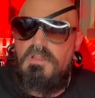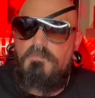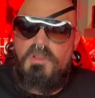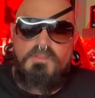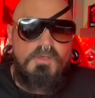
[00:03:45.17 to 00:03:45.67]

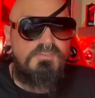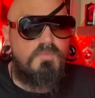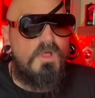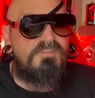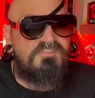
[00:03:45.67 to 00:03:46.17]
But it looks
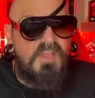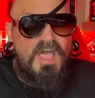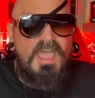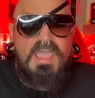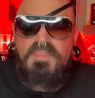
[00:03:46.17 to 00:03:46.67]
well
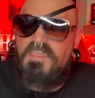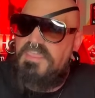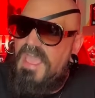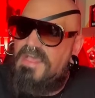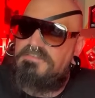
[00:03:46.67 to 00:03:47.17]
shot, and the
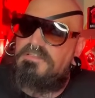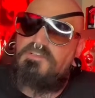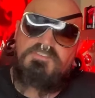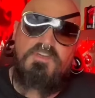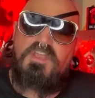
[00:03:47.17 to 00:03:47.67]
cast
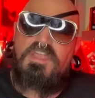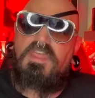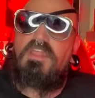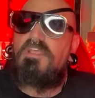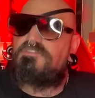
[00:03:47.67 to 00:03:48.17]
looks good in it,